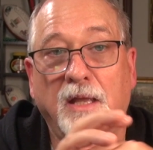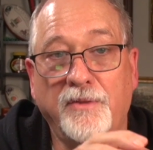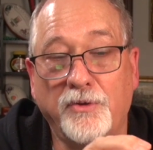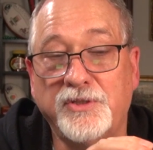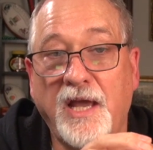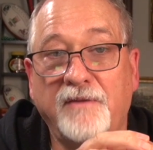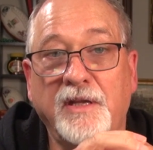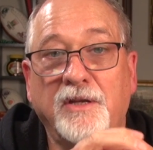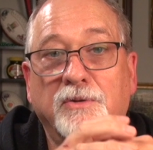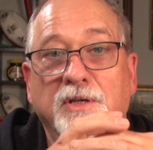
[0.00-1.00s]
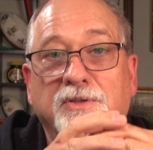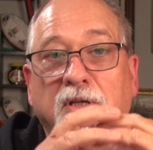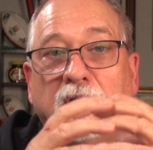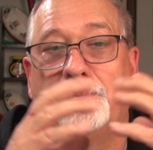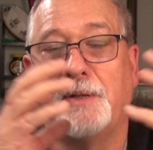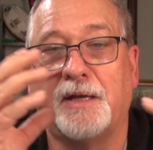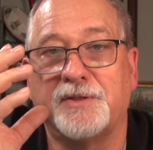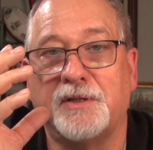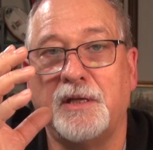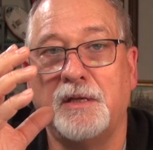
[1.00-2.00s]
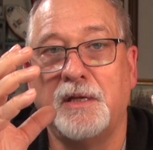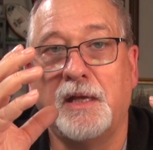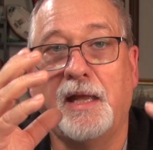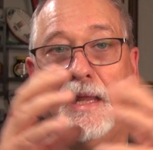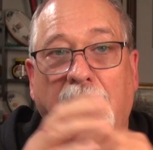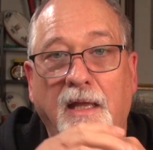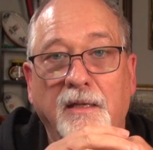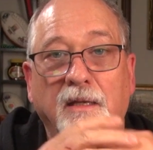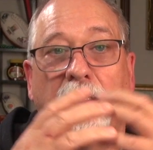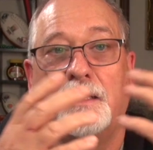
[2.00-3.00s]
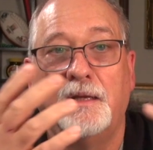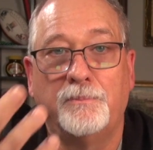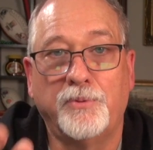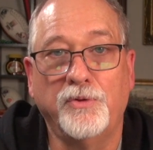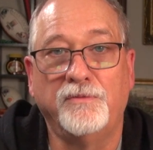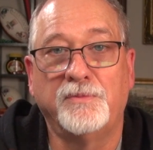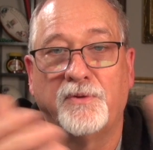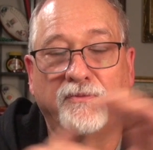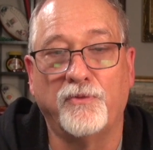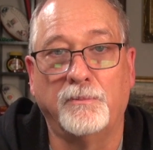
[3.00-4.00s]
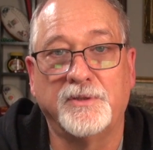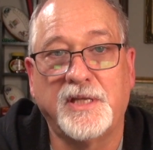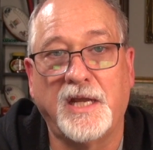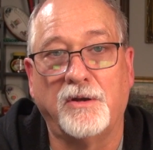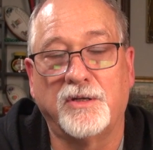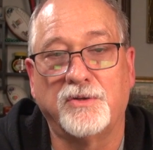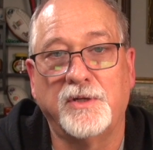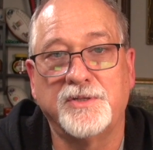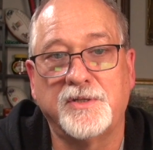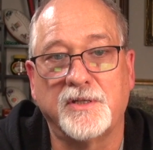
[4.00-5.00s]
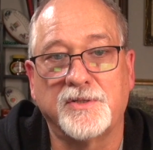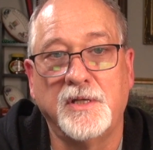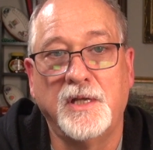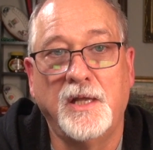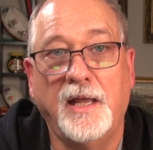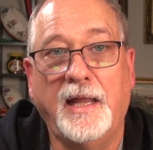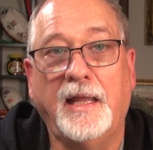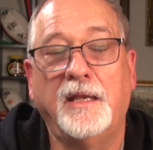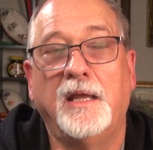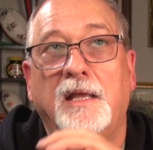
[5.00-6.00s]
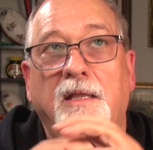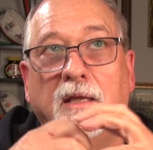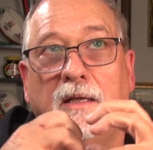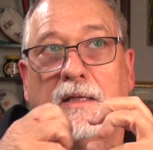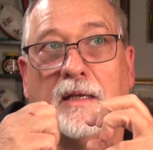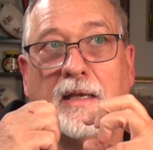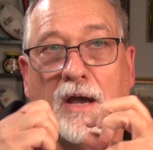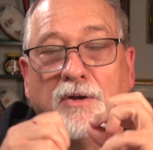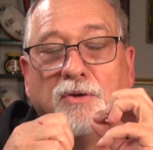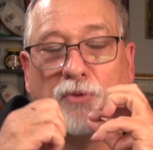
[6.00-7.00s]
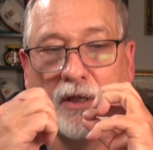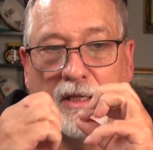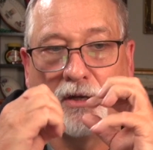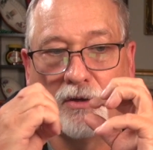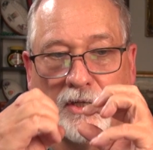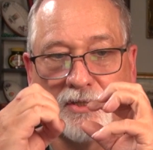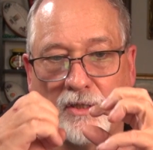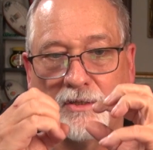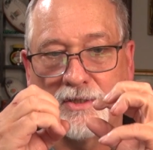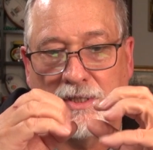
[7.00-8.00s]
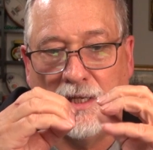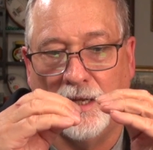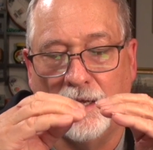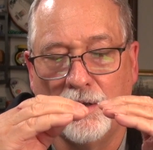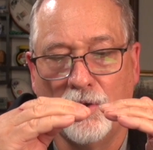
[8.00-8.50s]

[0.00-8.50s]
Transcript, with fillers: Those have increasing complexity, and improved performance characteristics. And now you really are going to start seeing